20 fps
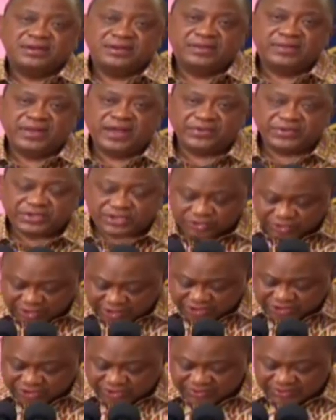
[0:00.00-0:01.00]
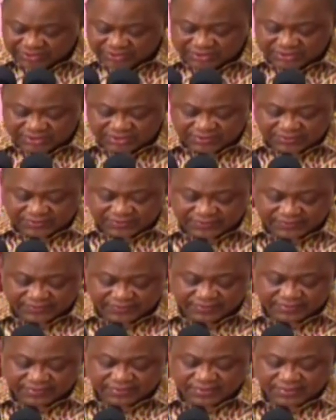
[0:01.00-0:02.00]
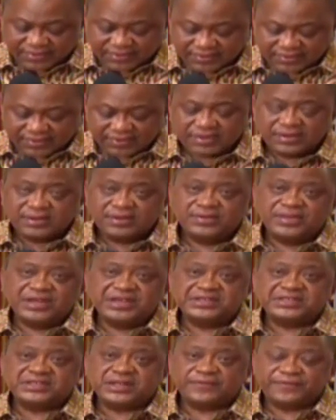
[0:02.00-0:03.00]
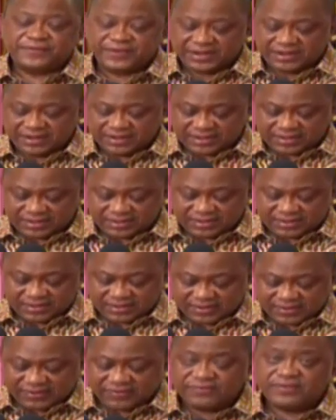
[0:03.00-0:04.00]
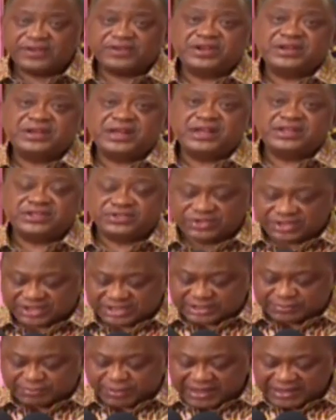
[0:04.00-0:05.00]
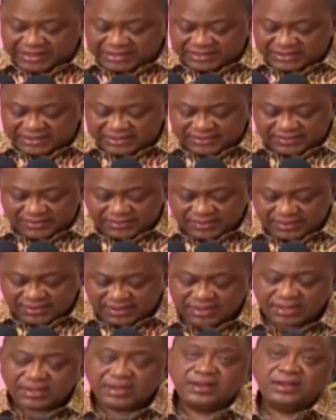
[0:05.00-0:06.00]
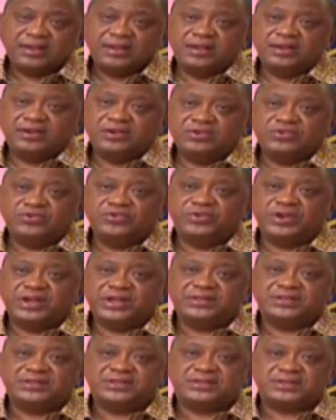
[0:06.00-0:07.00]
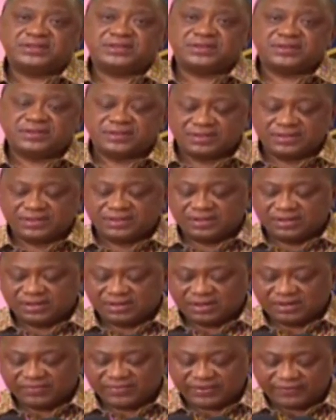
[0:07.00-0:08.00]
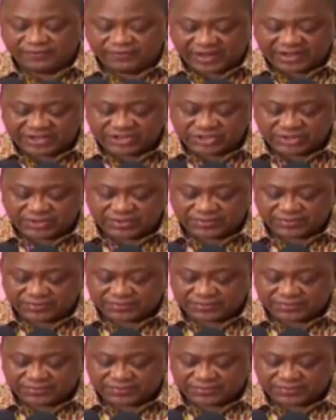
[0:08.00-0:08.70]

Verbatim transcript: their restrictions, they suffered very dangerous spikes in new rates of infection.